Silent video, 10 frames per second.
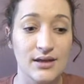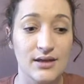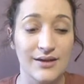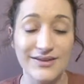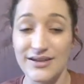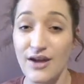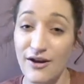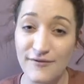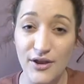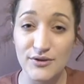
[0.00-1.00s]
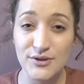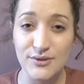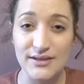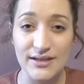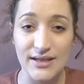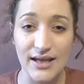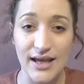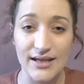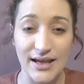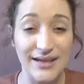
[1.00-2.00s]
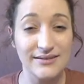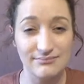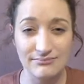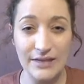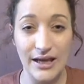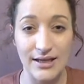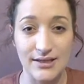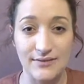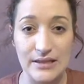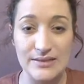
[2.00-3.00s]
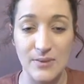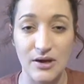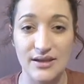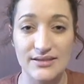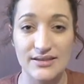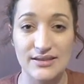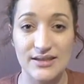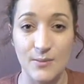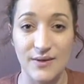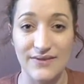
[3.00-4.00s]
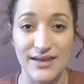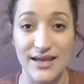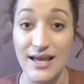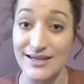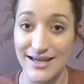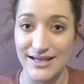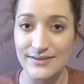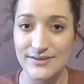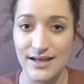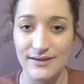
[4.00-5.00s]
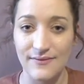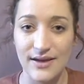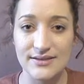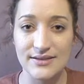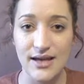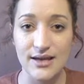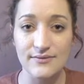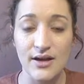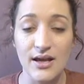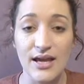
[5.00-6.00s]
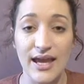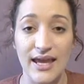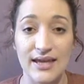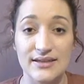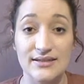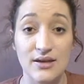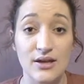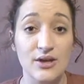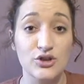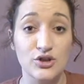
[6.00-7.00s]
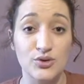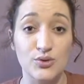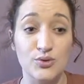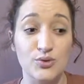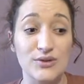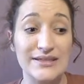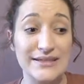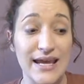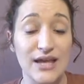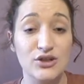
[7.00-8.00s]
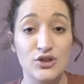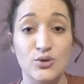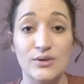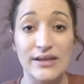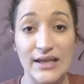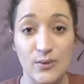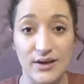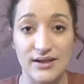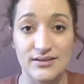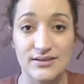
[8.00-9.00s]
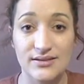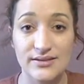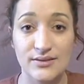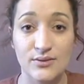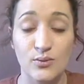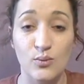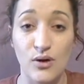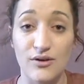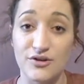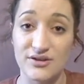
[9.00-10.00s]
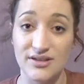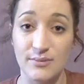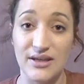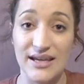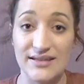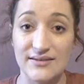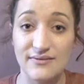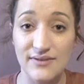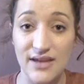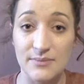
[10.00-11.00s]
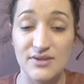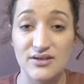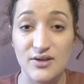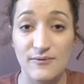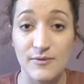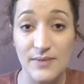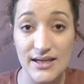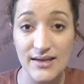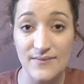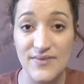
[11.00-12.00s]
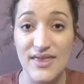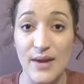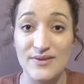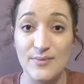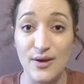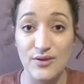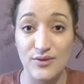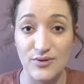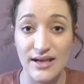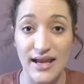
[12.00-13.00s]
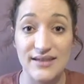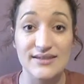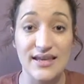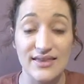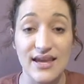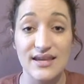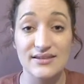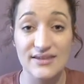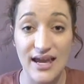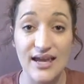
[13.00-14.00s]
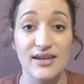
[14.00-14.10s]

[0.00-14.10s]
did not follow to a T, and I kind of experienced some of the negative side effects of, is to stick to liquids while your stomach is inflamed. So for me, that was about 3 days, and they say,